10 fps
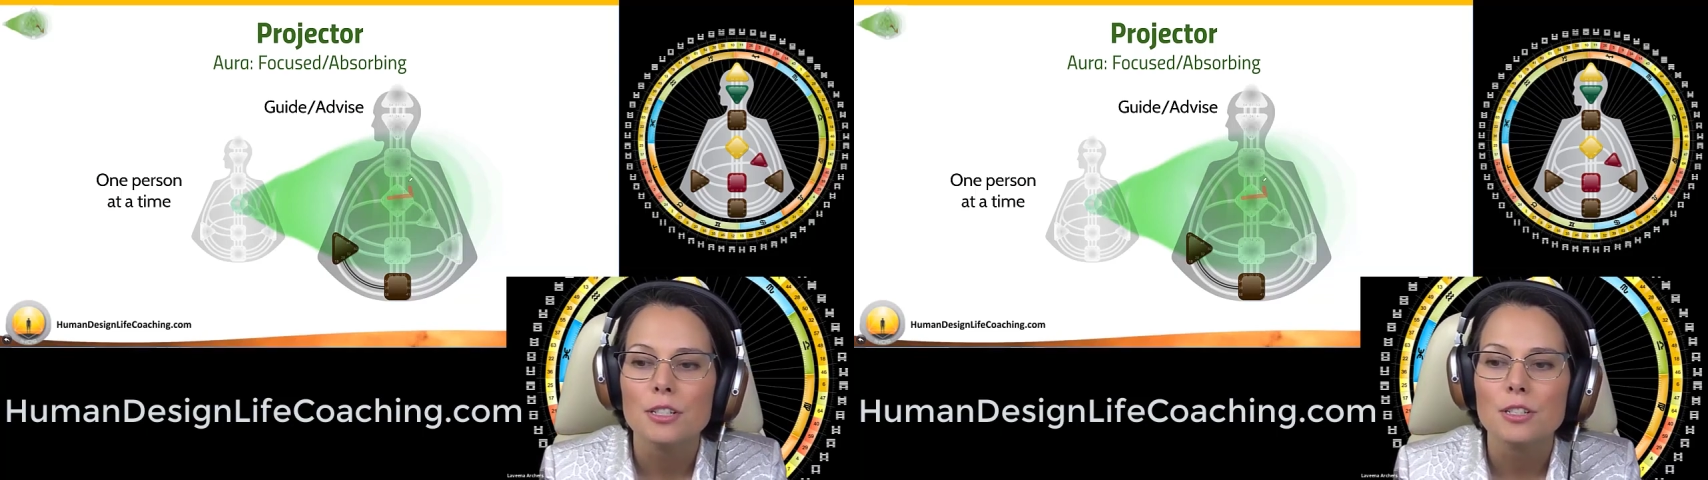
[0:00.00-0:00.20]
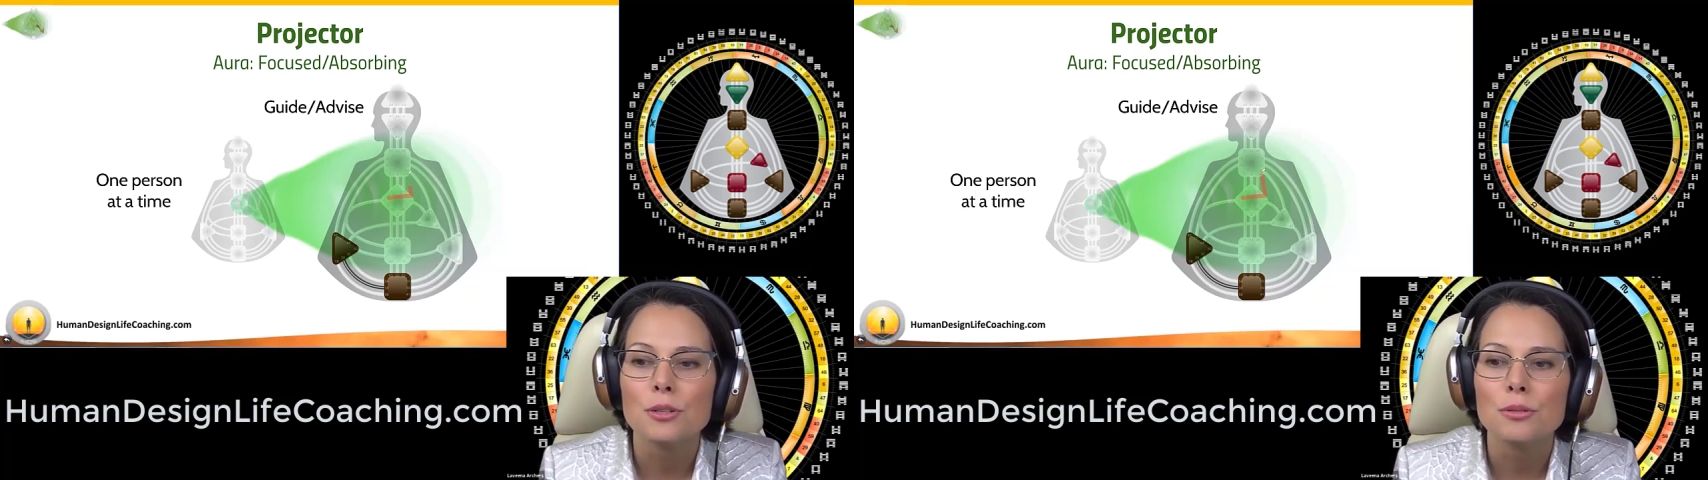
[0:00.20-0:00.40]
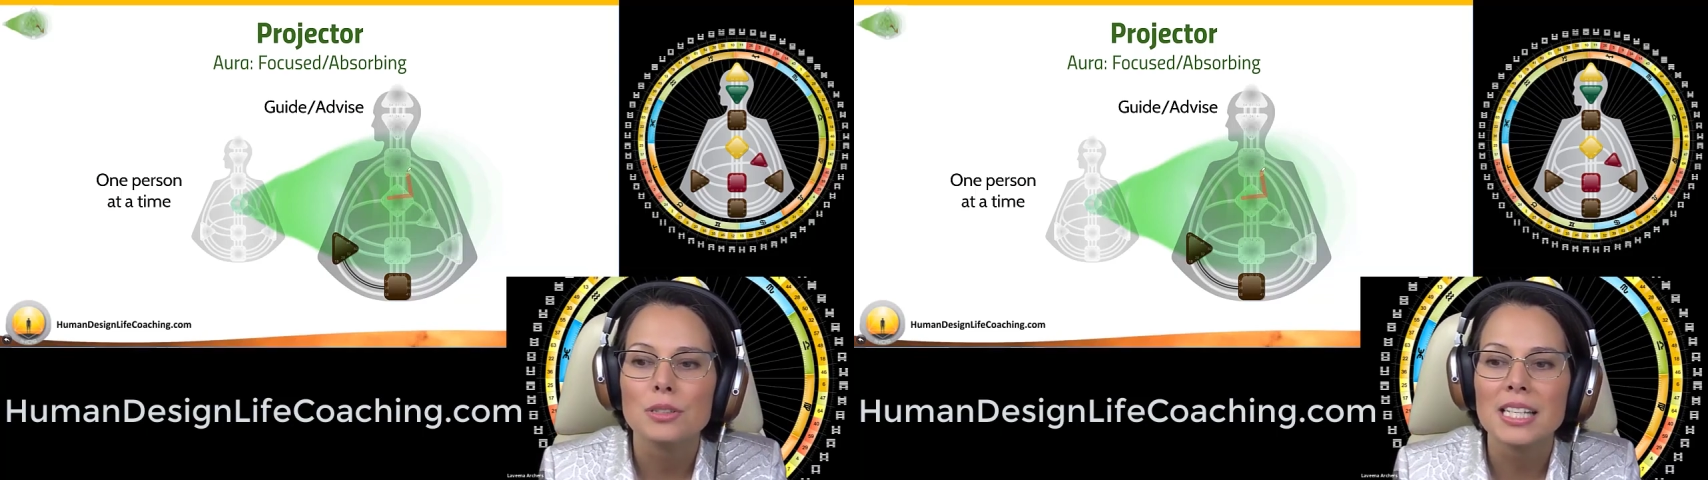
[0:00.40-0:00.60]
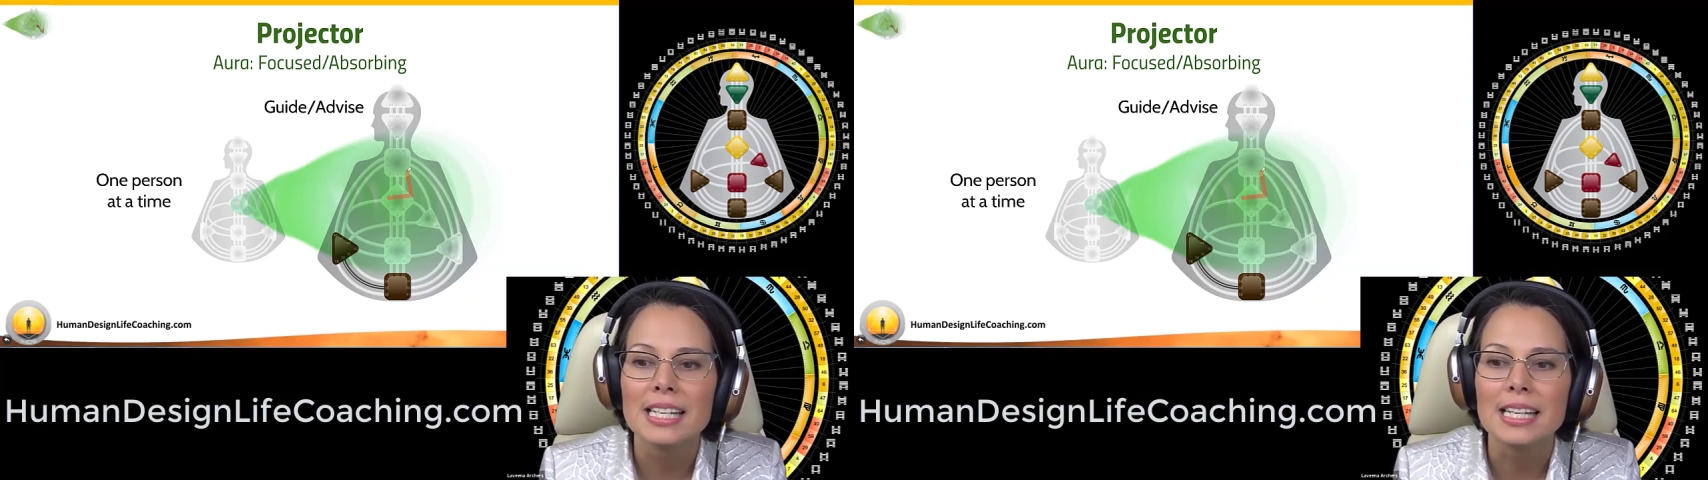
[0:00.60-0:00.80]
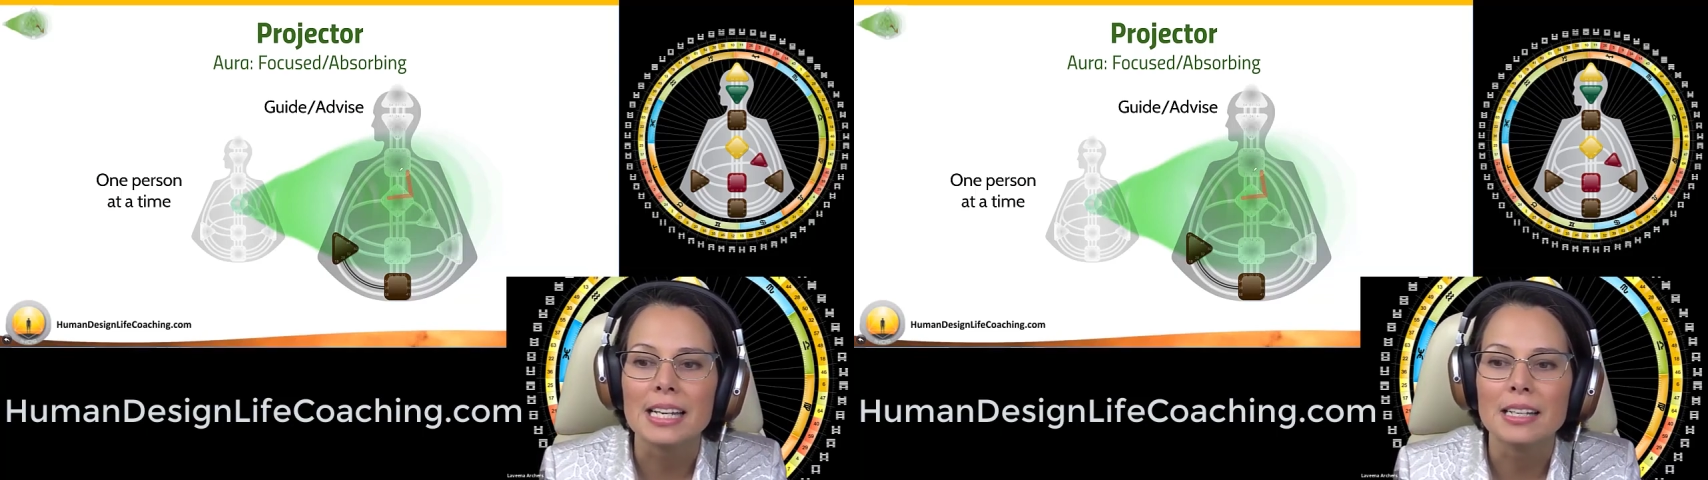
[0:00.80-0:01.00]
to
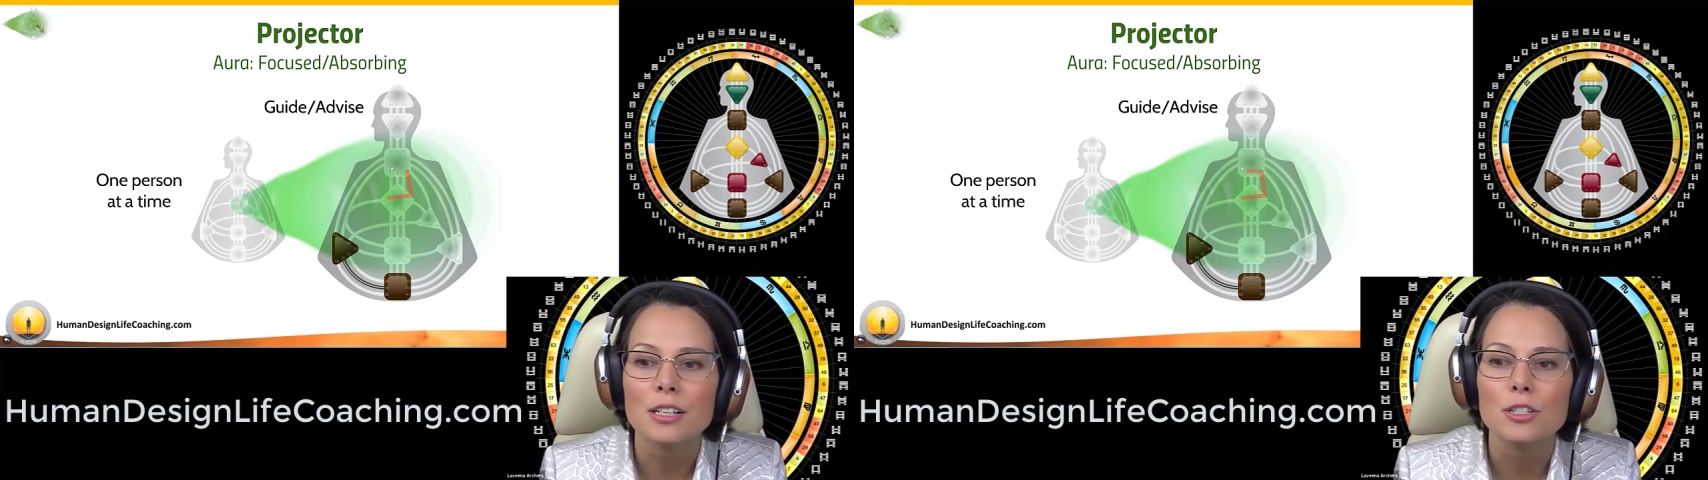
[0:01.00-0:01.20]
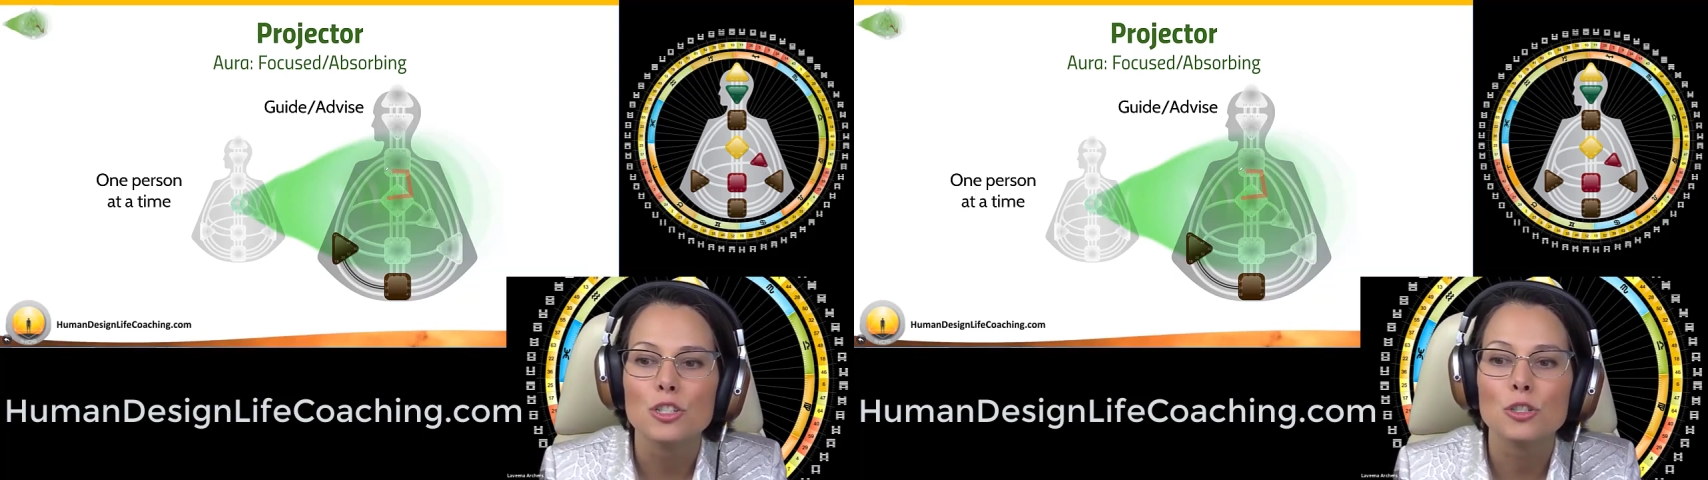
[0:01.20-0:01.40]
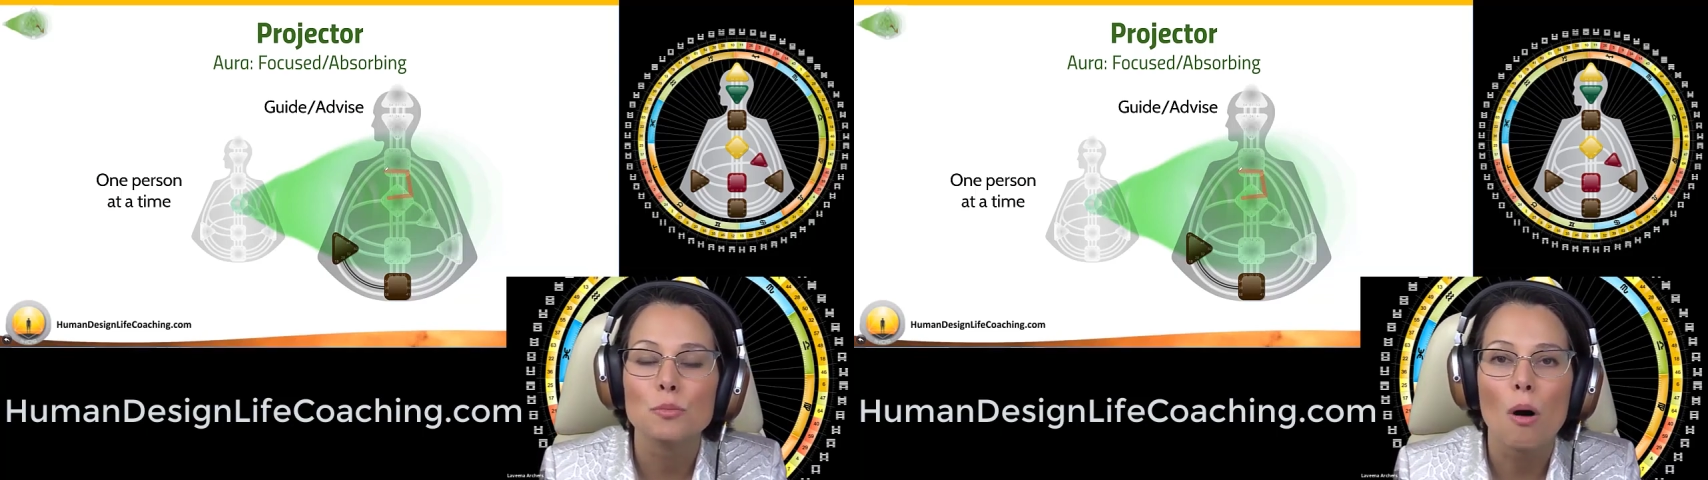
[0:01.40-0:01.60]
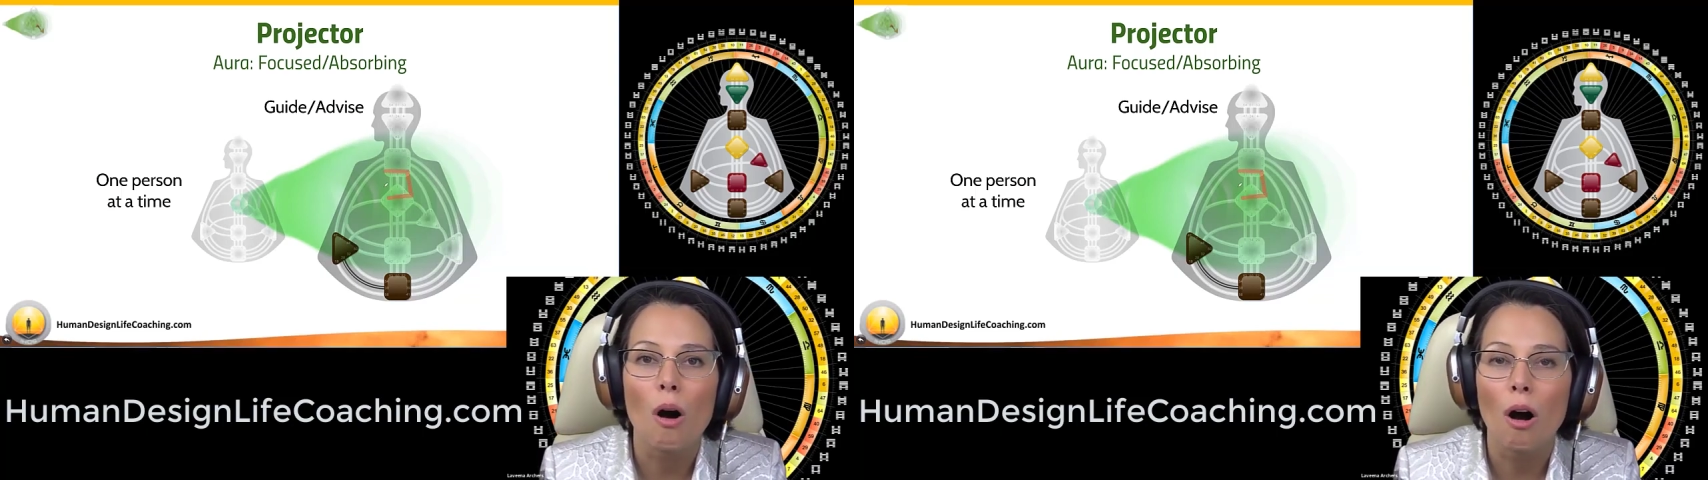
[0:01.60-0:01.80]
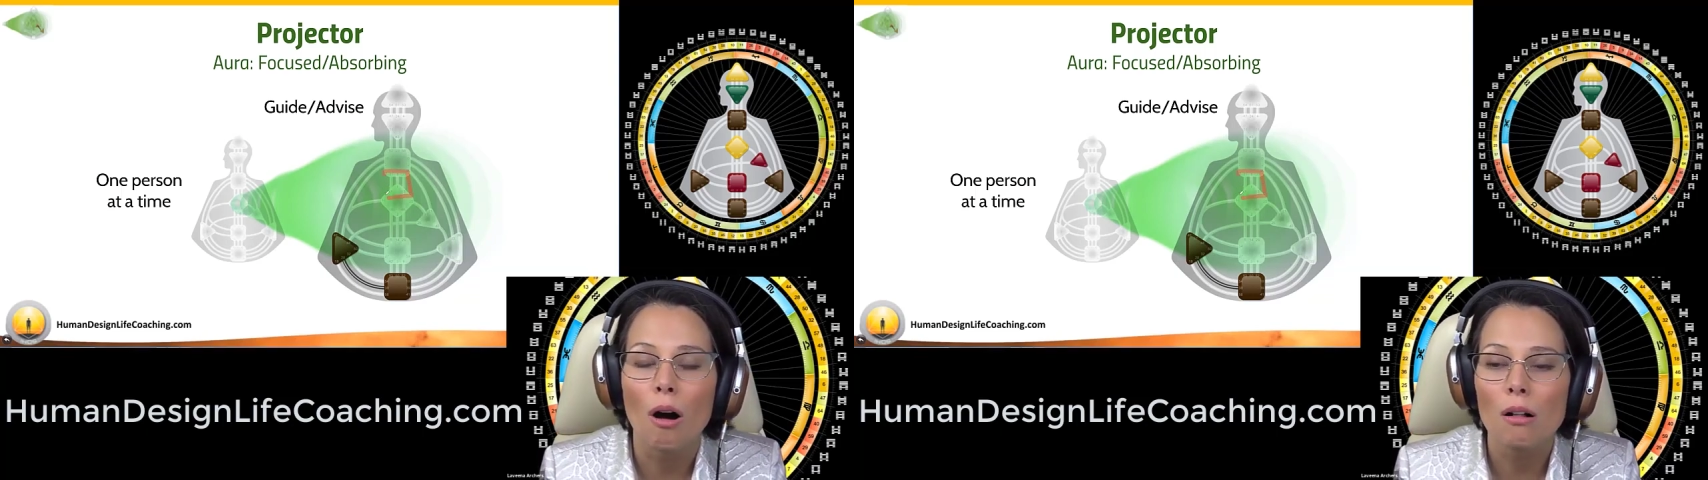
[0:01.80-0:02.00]
lead
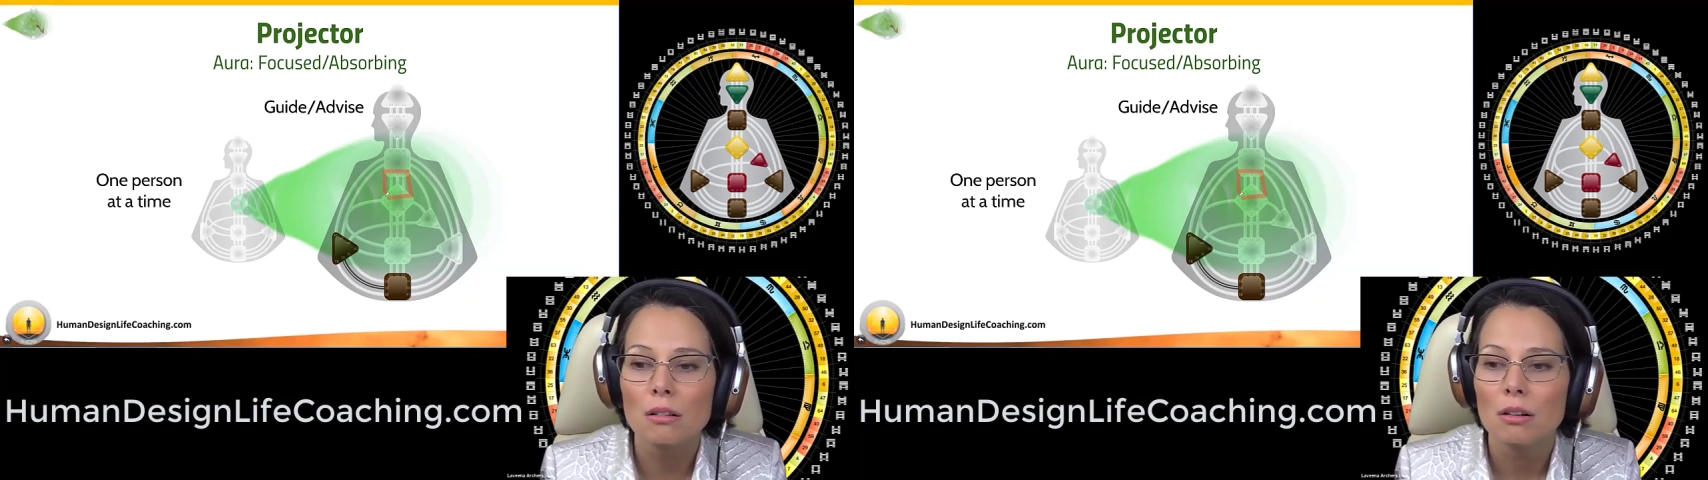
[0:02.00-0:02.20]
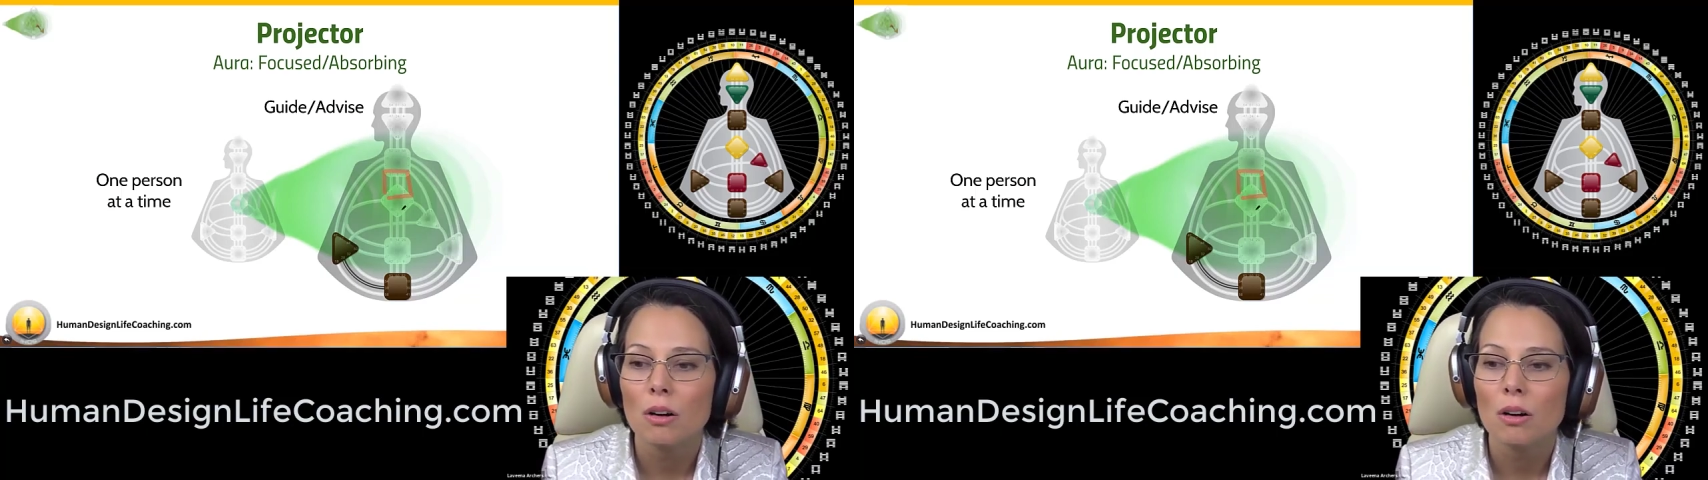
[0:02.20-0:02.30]
small